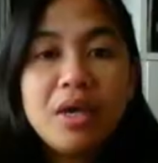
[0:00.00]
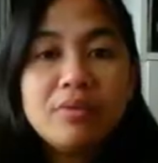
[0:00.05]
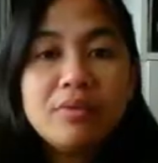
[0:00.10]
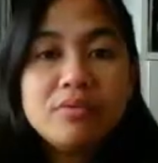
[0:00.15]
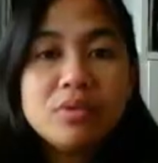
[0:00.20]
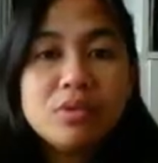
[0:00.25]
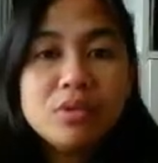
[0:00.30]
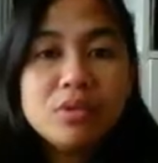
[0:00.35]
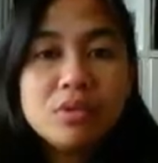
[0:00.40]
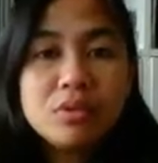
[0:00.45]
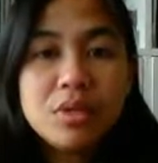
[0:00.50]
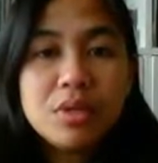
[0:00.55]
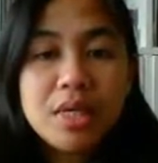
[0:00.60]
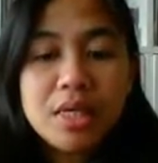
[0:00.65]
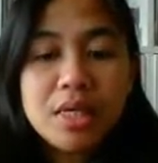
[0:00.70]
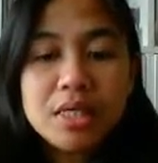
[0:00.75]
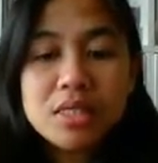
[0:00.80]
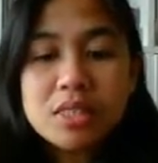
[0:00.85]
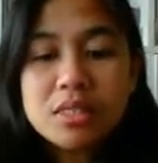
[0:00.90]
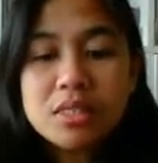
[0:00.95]
you have to do
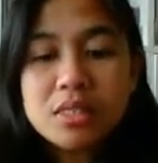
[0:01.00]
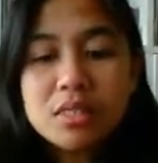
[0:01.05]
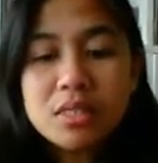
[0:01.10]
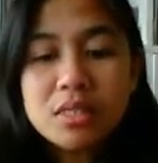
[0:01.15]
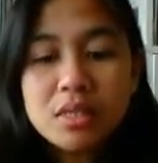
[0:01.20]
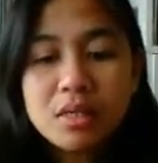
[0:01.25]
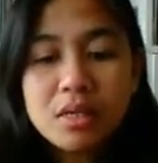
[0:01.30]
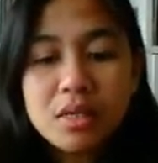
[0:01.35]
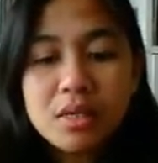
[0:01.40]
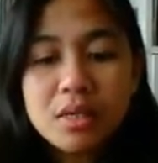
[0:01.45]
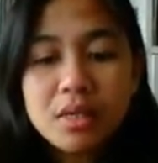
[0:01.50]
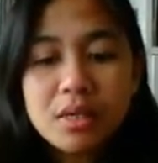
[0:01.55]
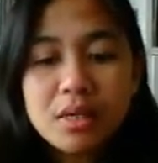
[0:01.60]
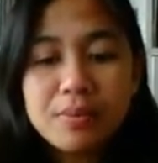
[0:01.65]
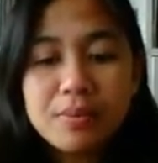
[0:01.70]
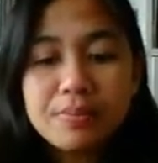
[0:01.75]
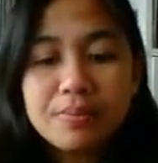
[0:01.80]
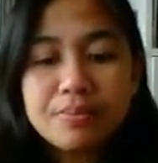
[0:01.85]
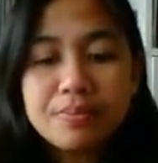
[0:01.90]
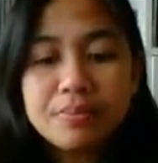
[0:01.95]
is
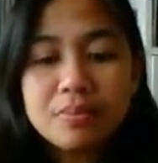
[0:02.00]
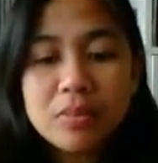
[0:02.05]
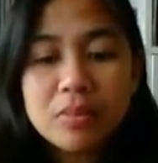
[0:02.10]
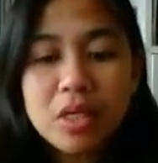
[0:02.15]
um,